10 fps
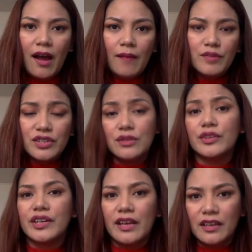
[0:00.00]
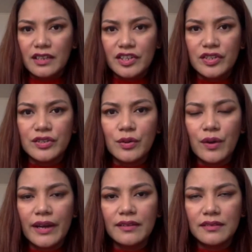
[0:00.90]
just to learn English. So
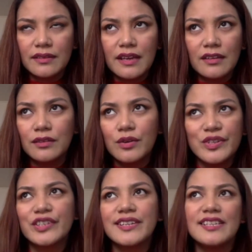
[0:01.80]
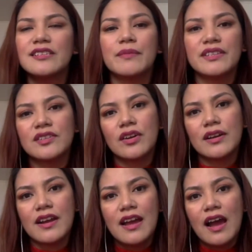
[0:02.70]
I think those are testaments
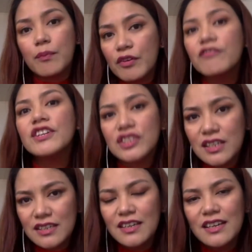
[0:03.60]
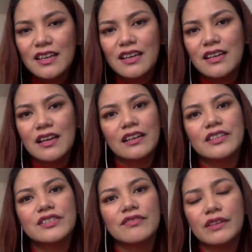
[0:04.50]
on how proficient in
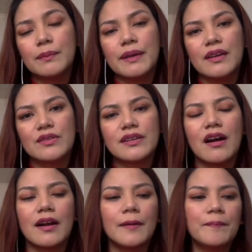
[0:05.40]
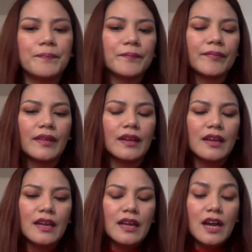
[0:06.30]
English Filipinos are.
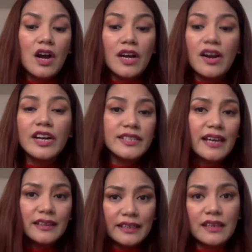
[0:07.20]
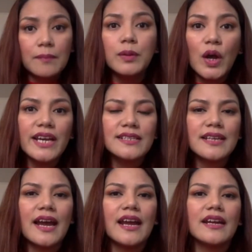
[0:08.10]
On our side, like the employee
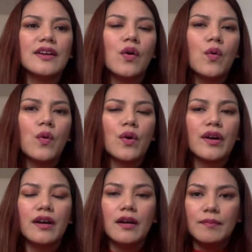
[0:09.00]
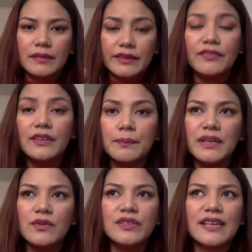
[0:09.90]
side or the
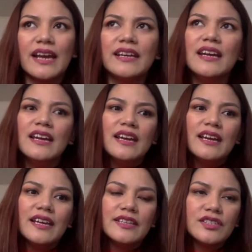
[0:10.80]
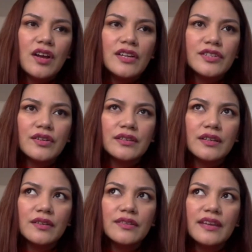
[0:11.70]
Filipino side, it's also the
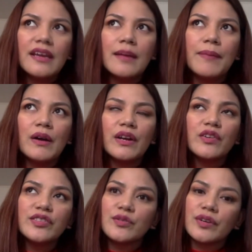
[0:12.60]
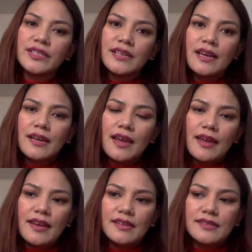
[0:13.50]
good thing about our sourcing
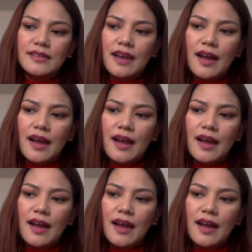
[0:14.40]
is